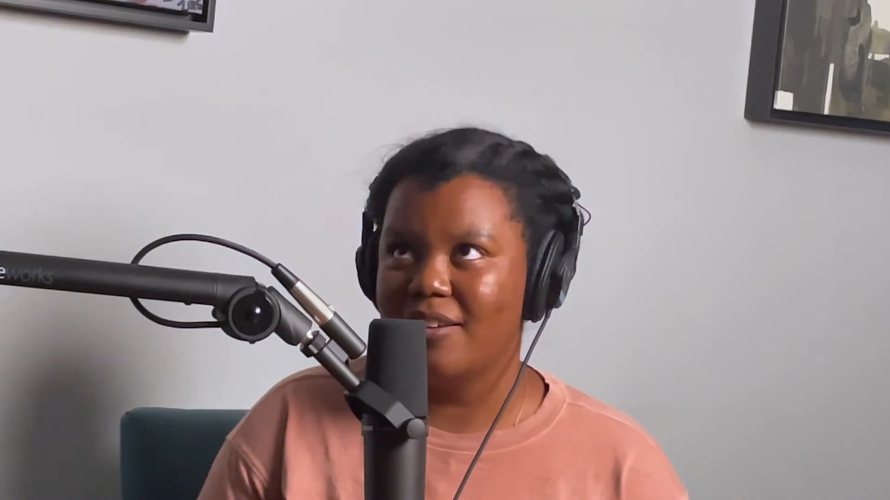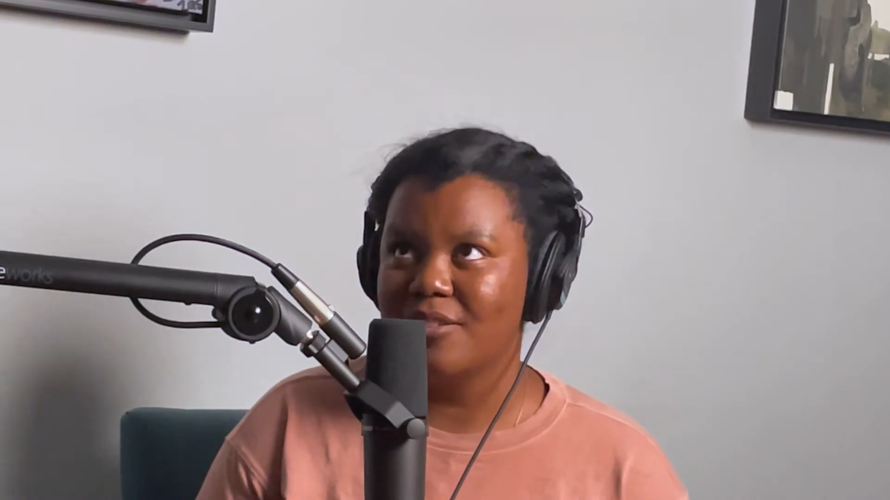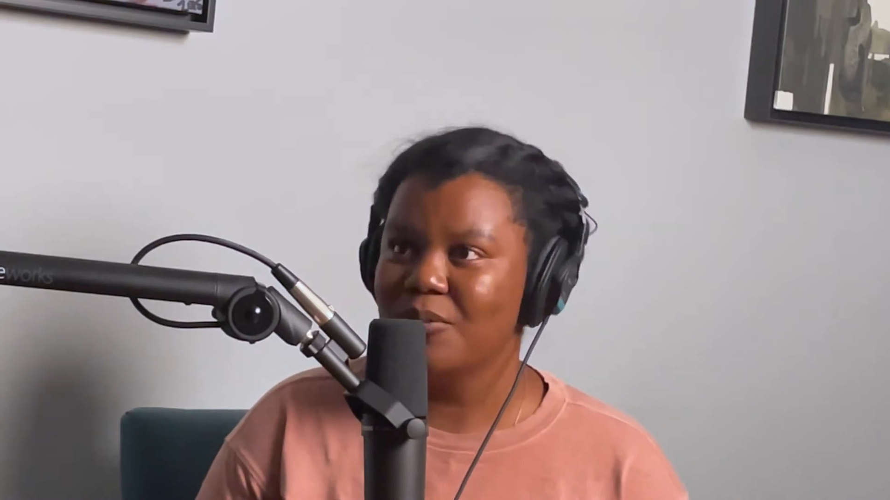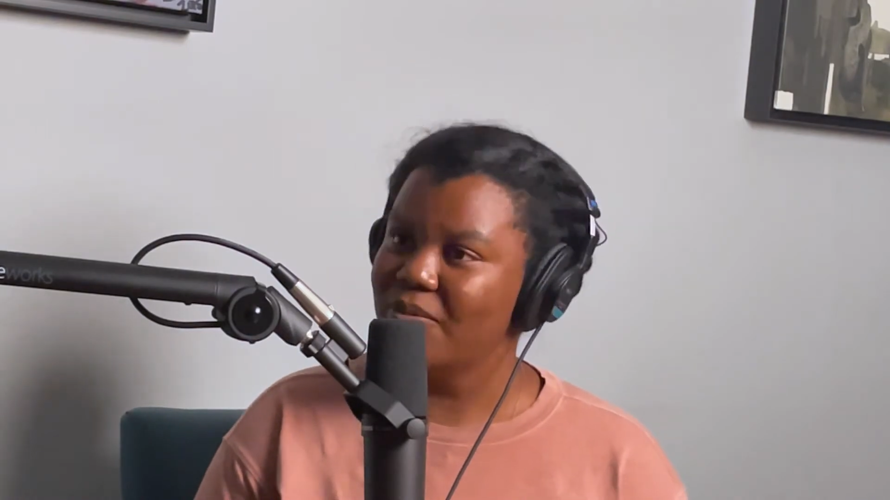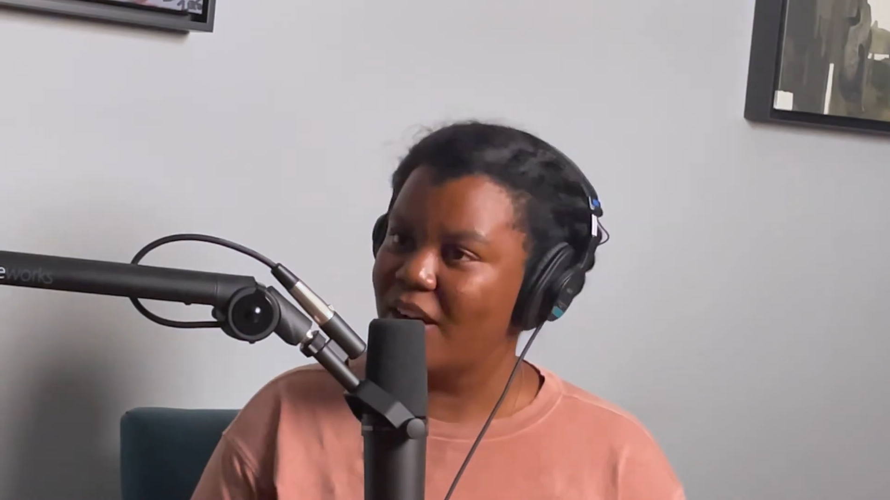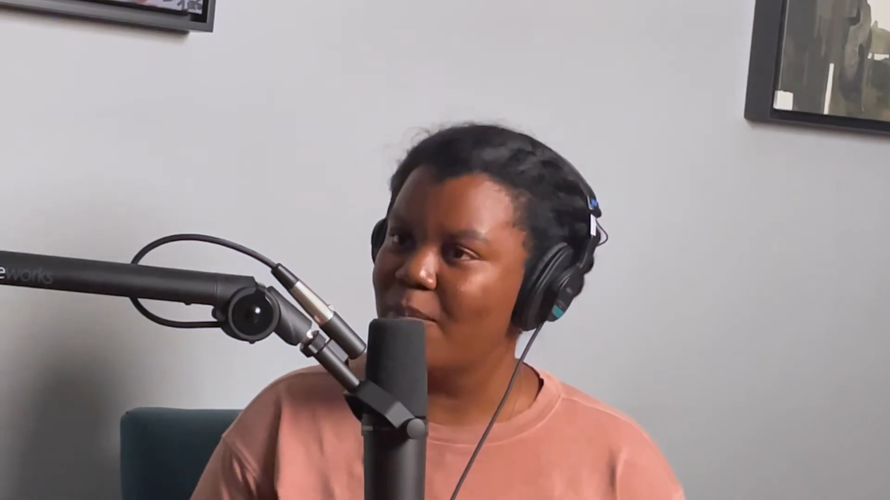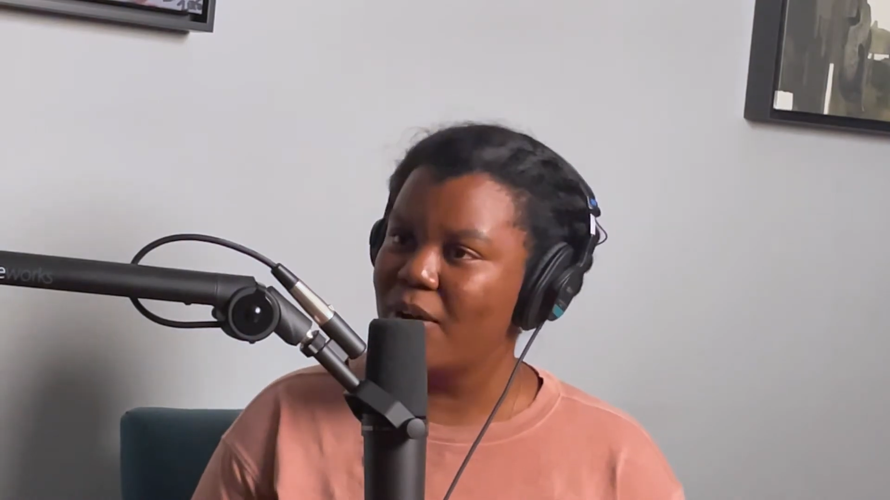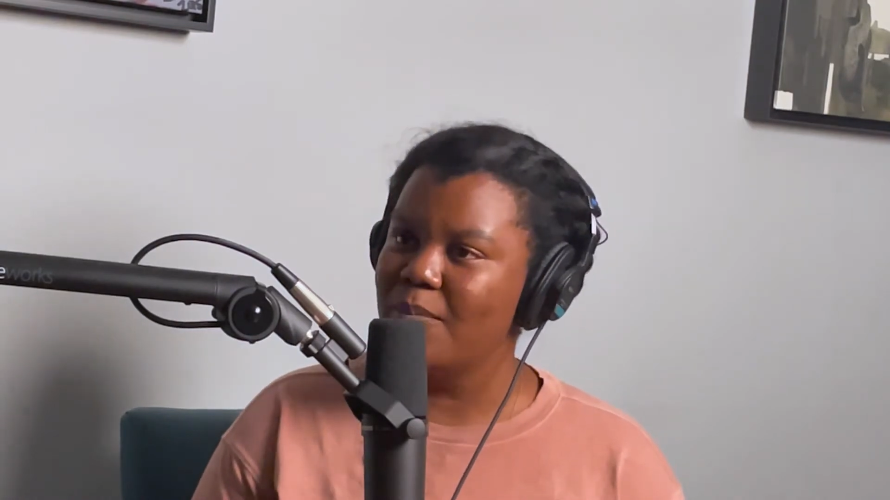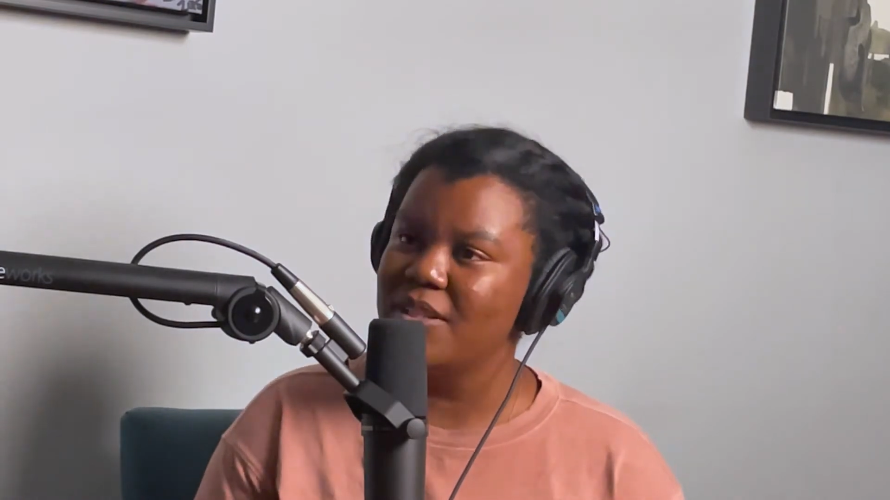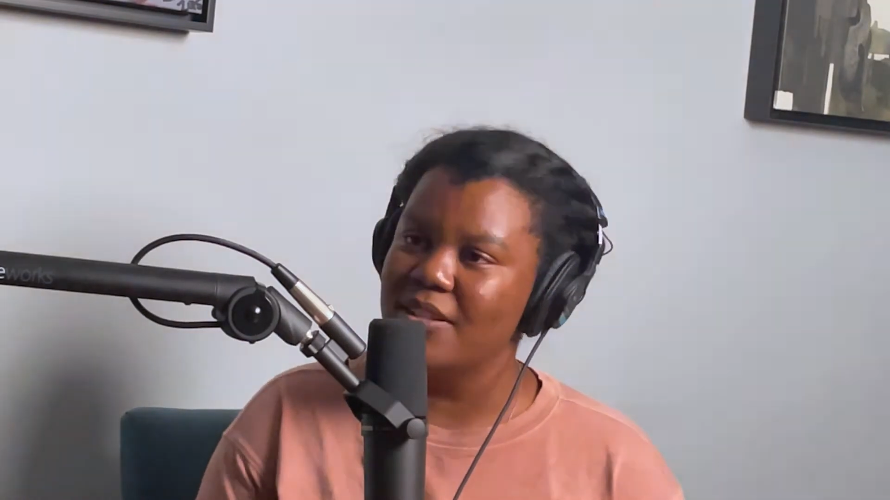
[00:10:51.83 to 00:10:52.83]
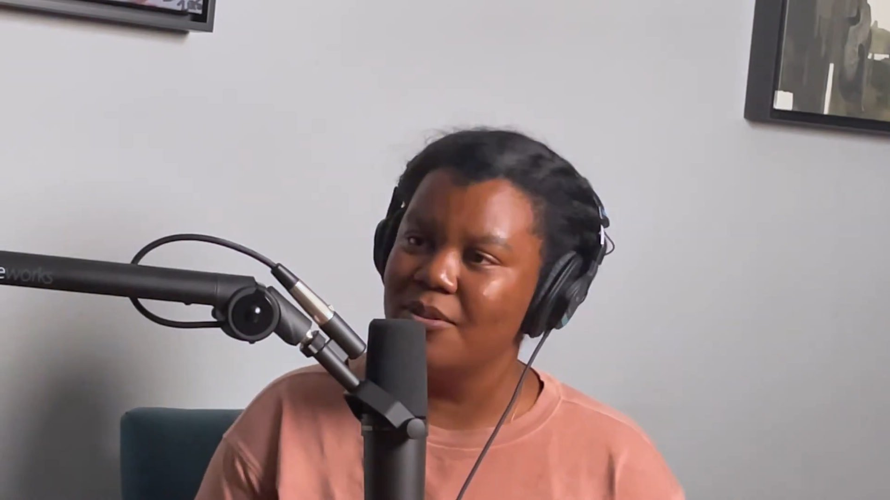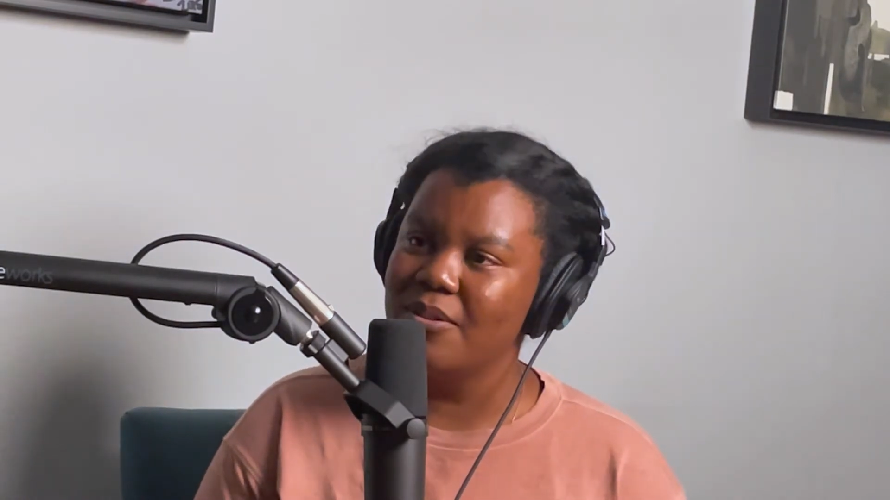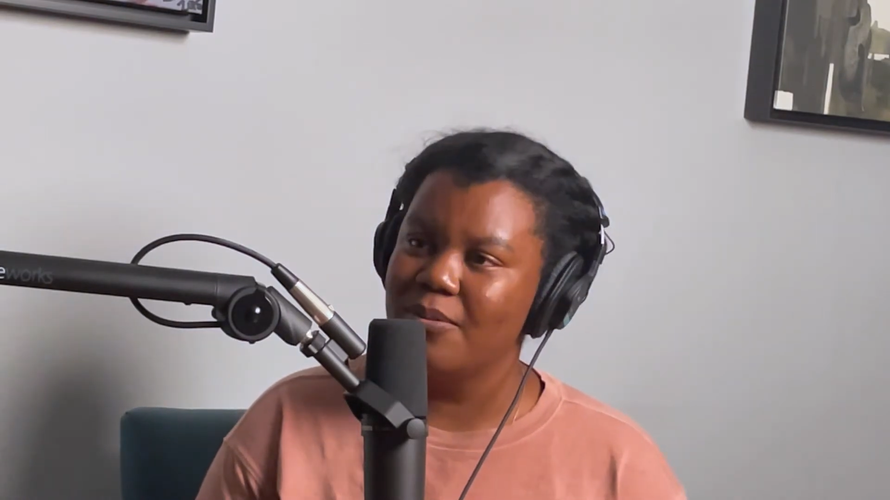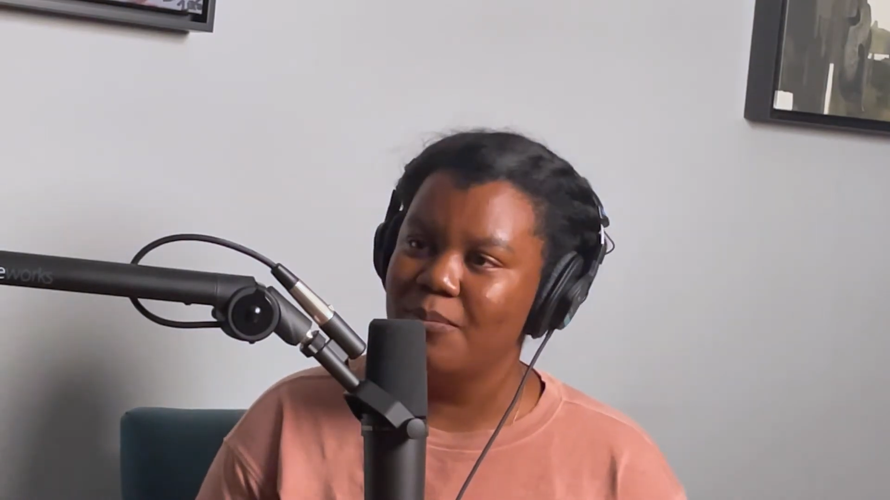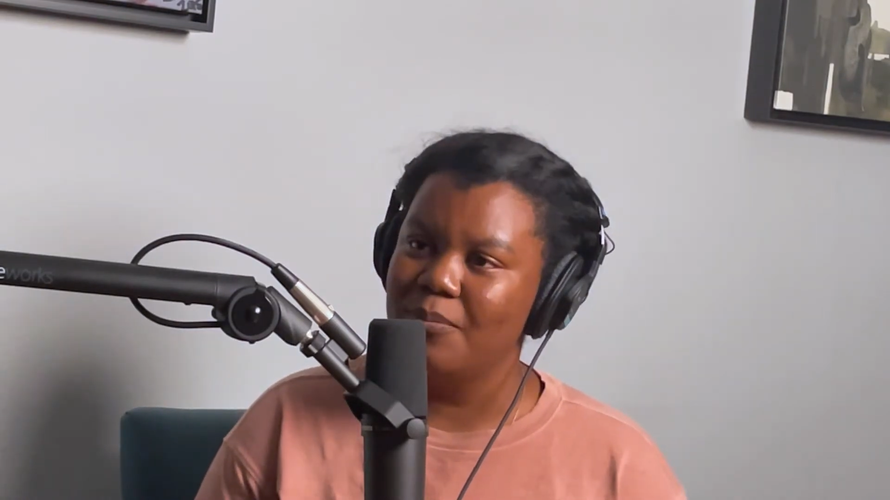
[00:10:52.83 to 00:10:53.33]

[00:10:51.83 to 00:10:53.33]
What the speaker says: a school for At Promise youth.